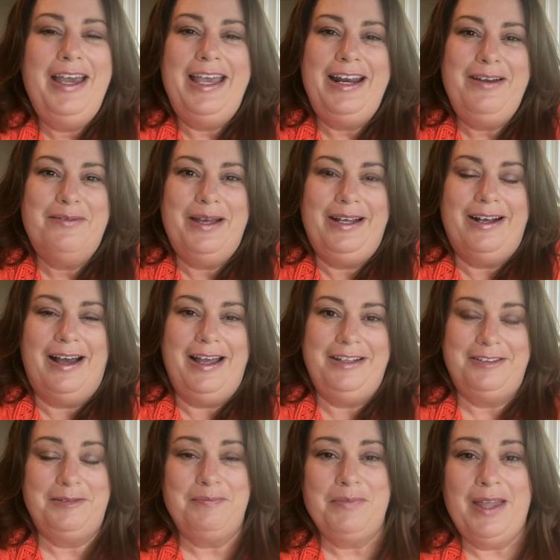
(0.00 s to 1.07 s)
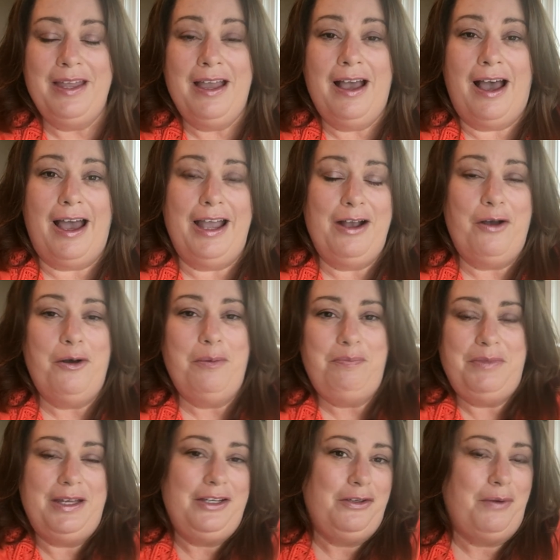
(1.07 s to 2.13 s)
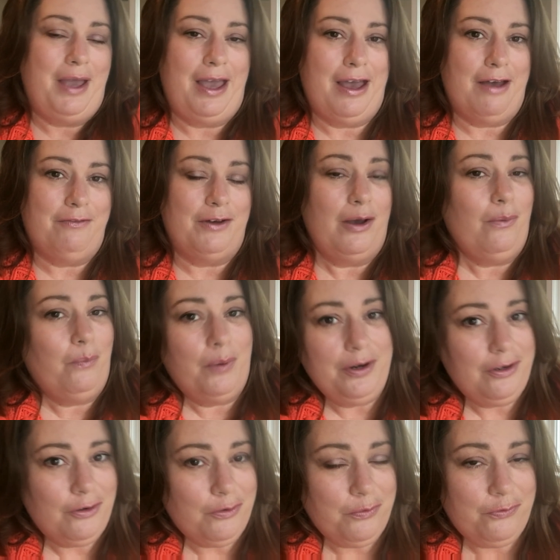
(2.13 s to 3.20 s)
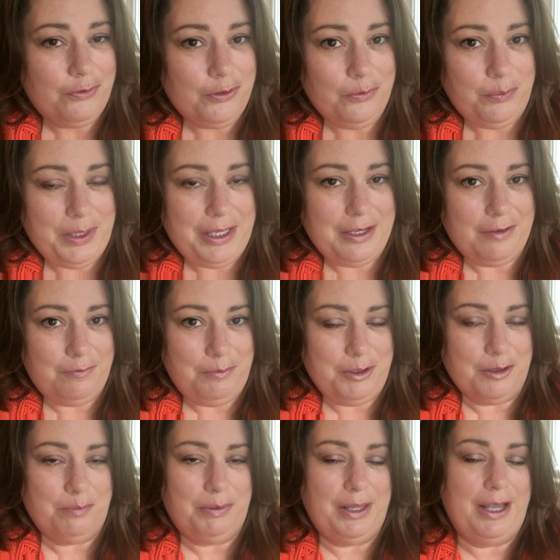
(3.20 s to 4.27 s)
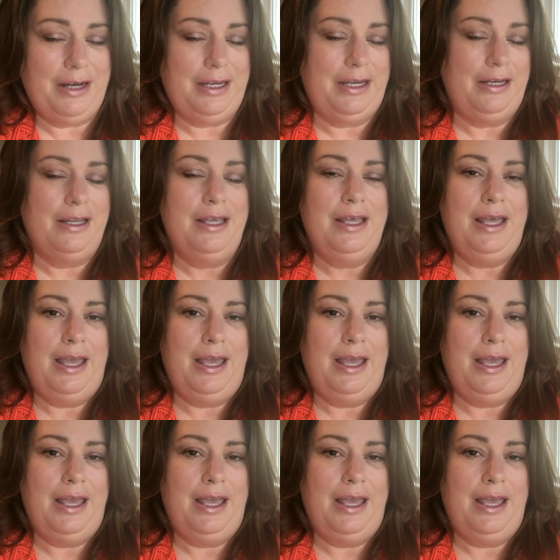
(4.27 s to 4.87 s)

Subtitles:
Anyway, guys, I hope that you have a wonderful week of meal planning.